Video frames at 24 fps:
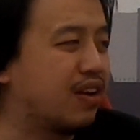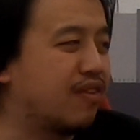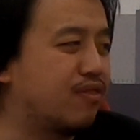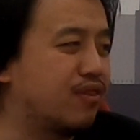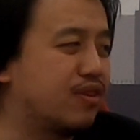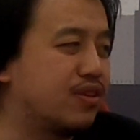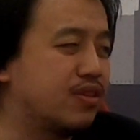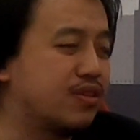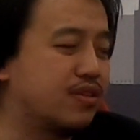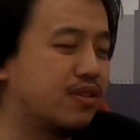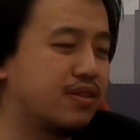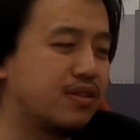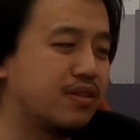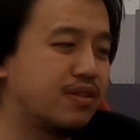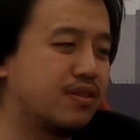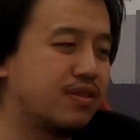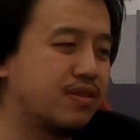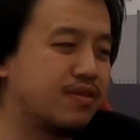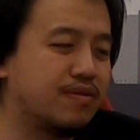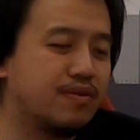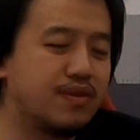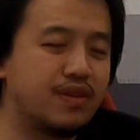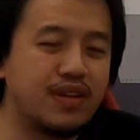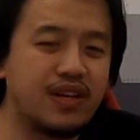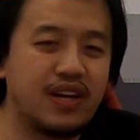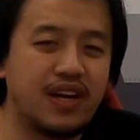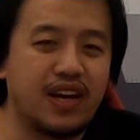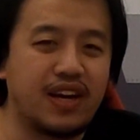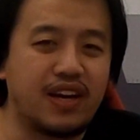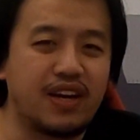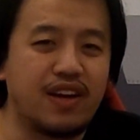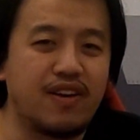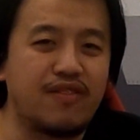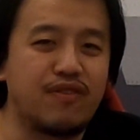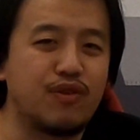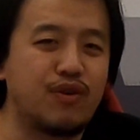Like, for instance,
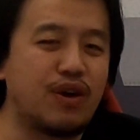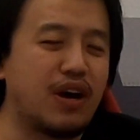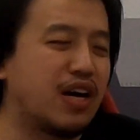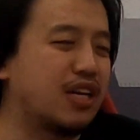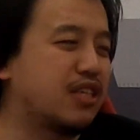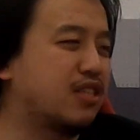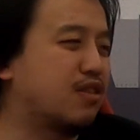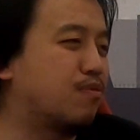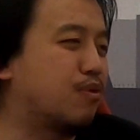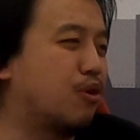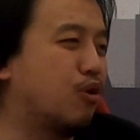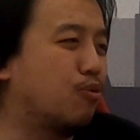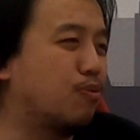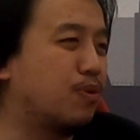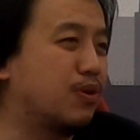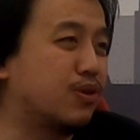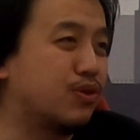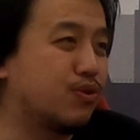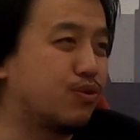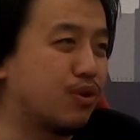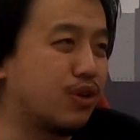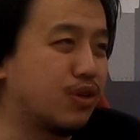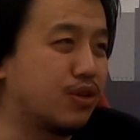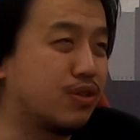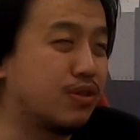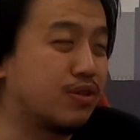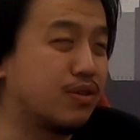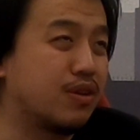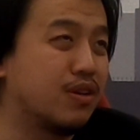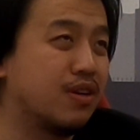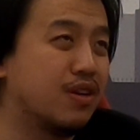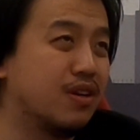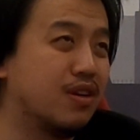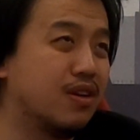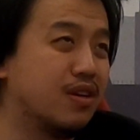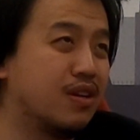like if you ask them open source
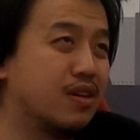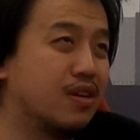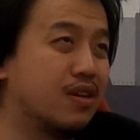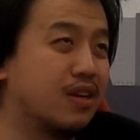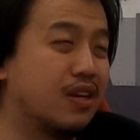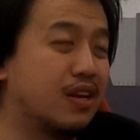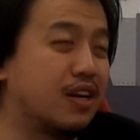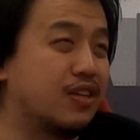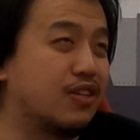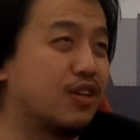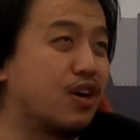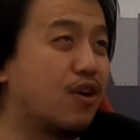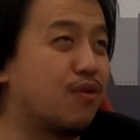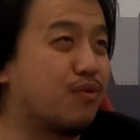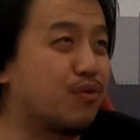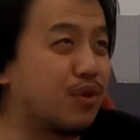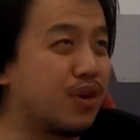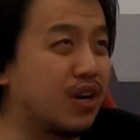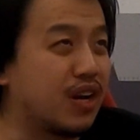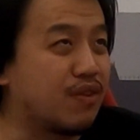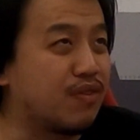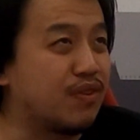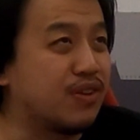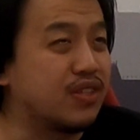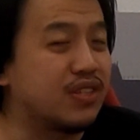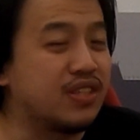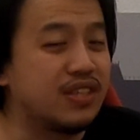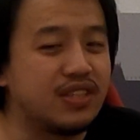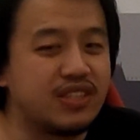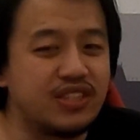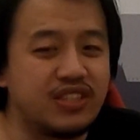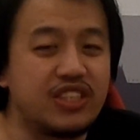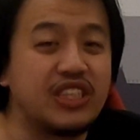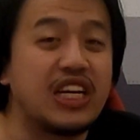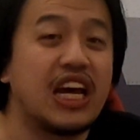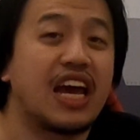software, like for
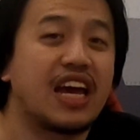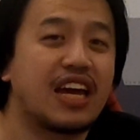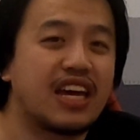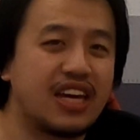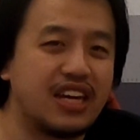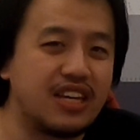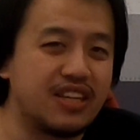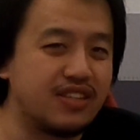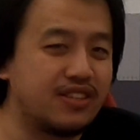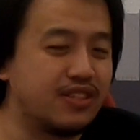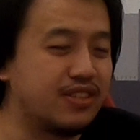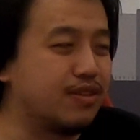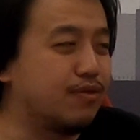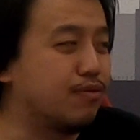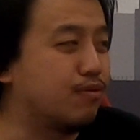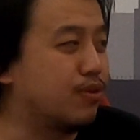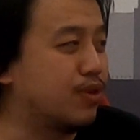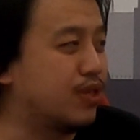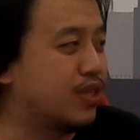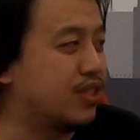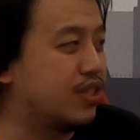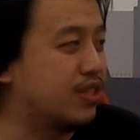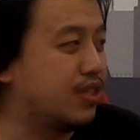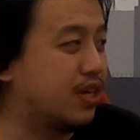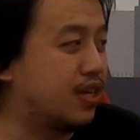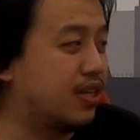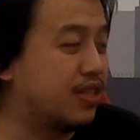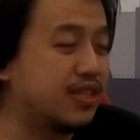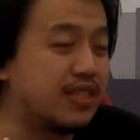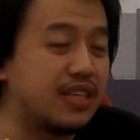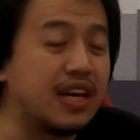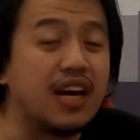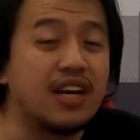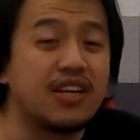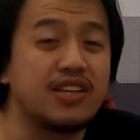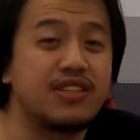instance, Jenkins, which is a
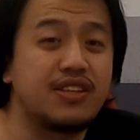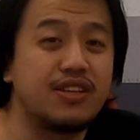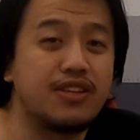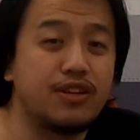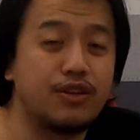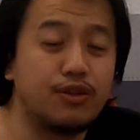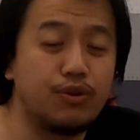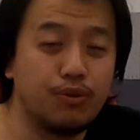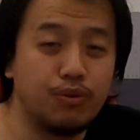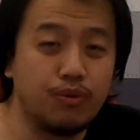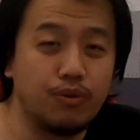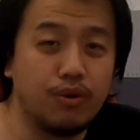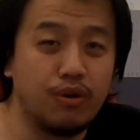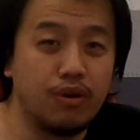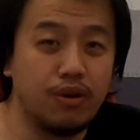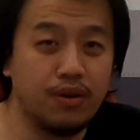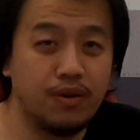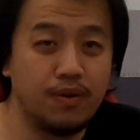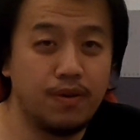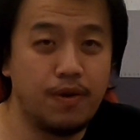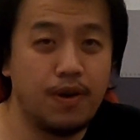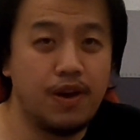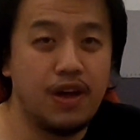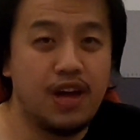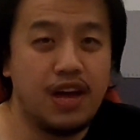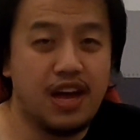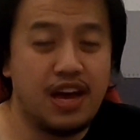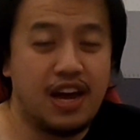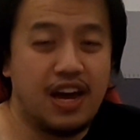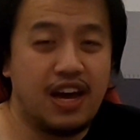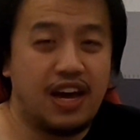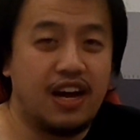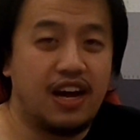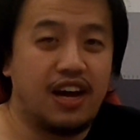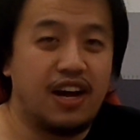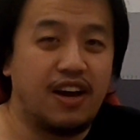CI/CD tool.
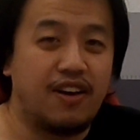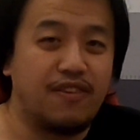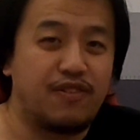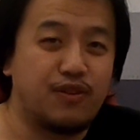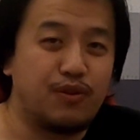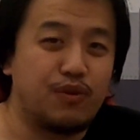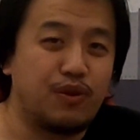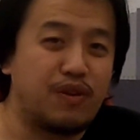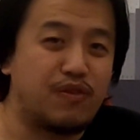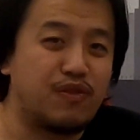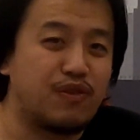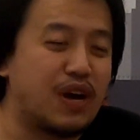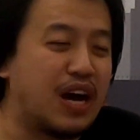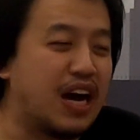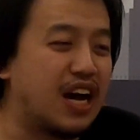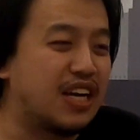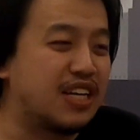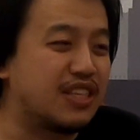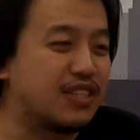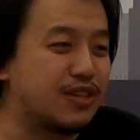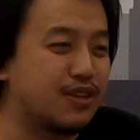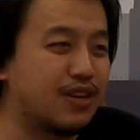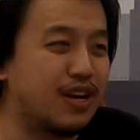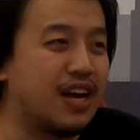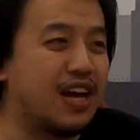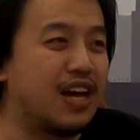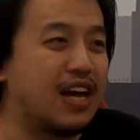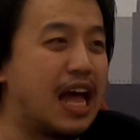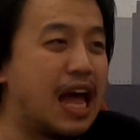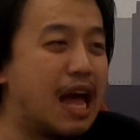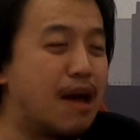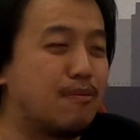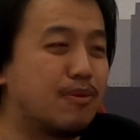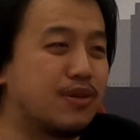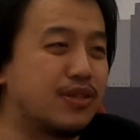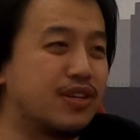If you ask
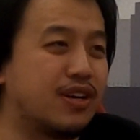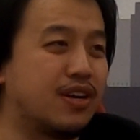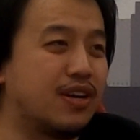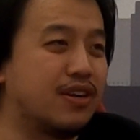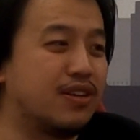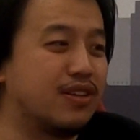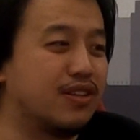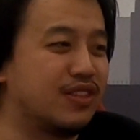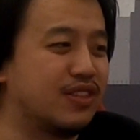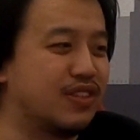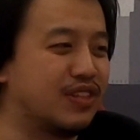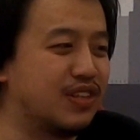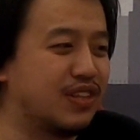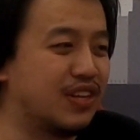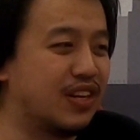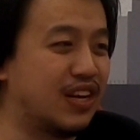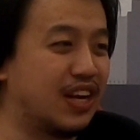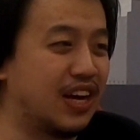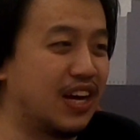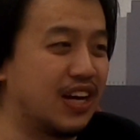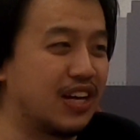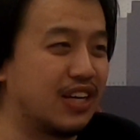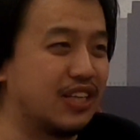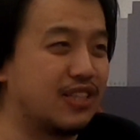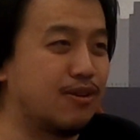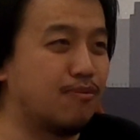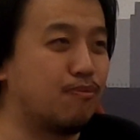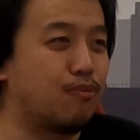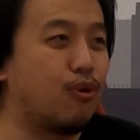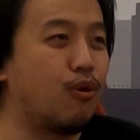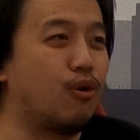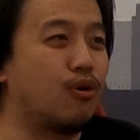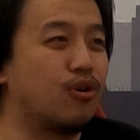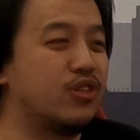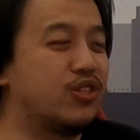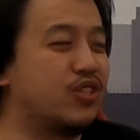Amazon like
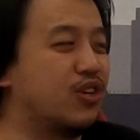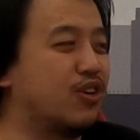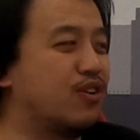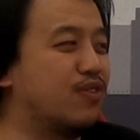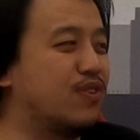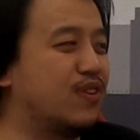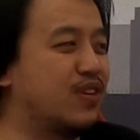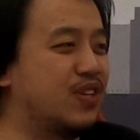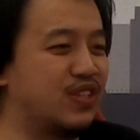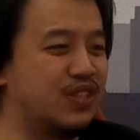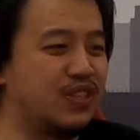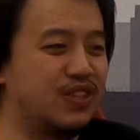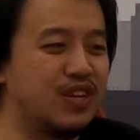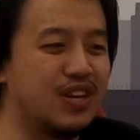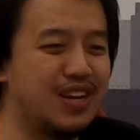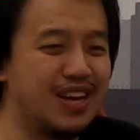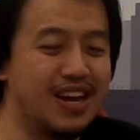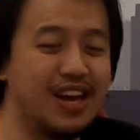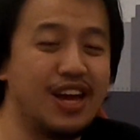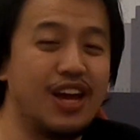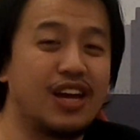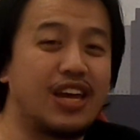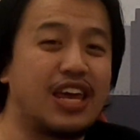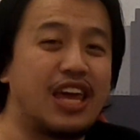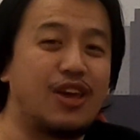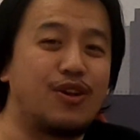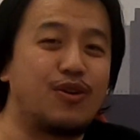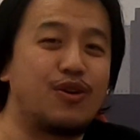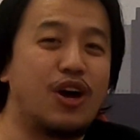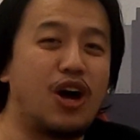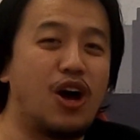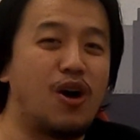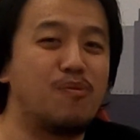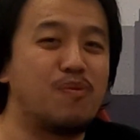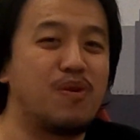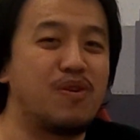support service, can you
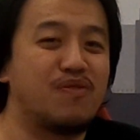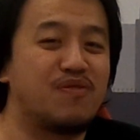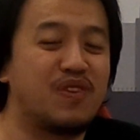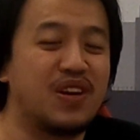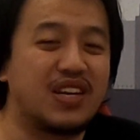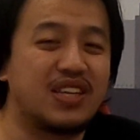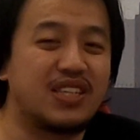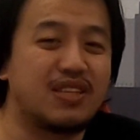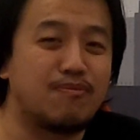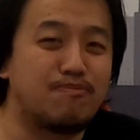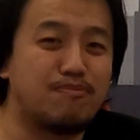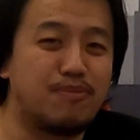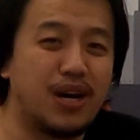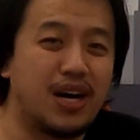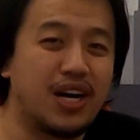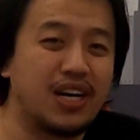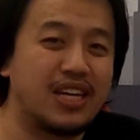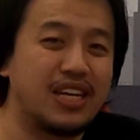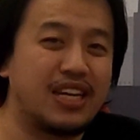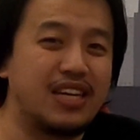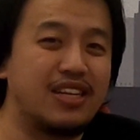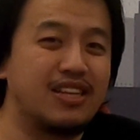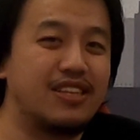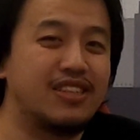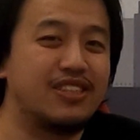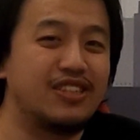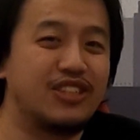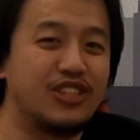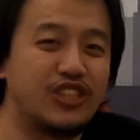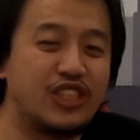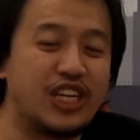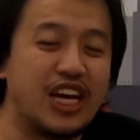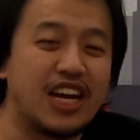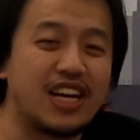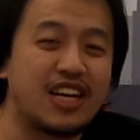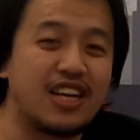help me fix a bug in
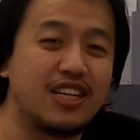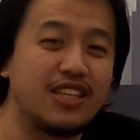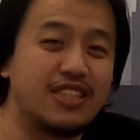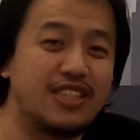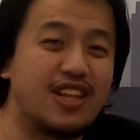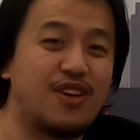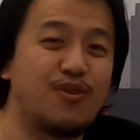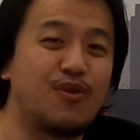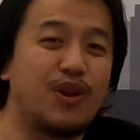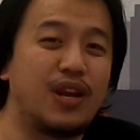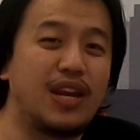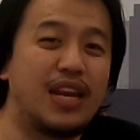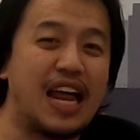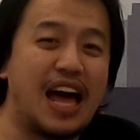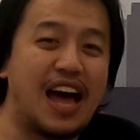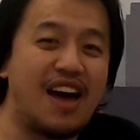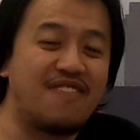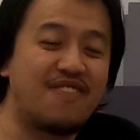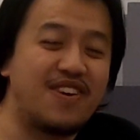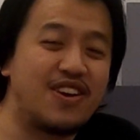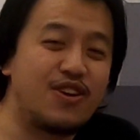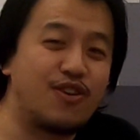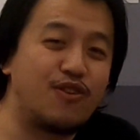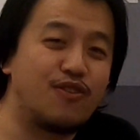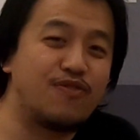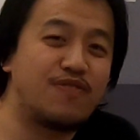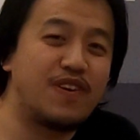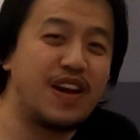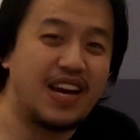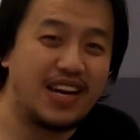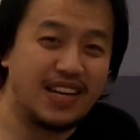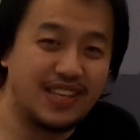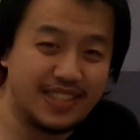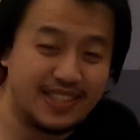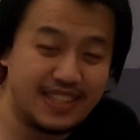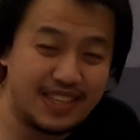Jenkins? They will laugh at your
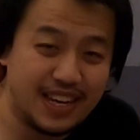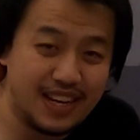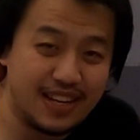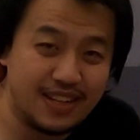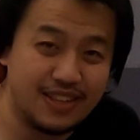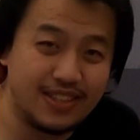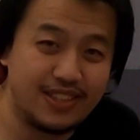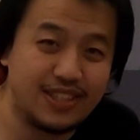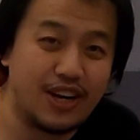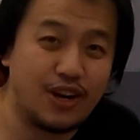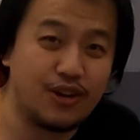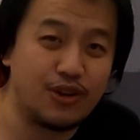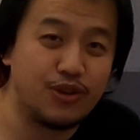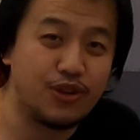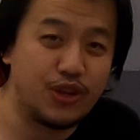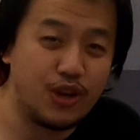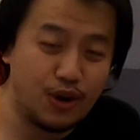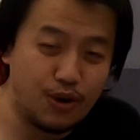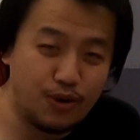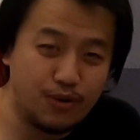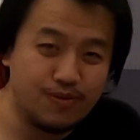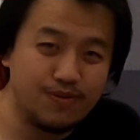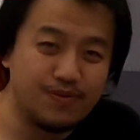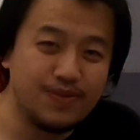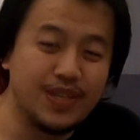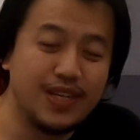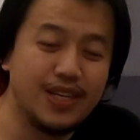face and tell you no.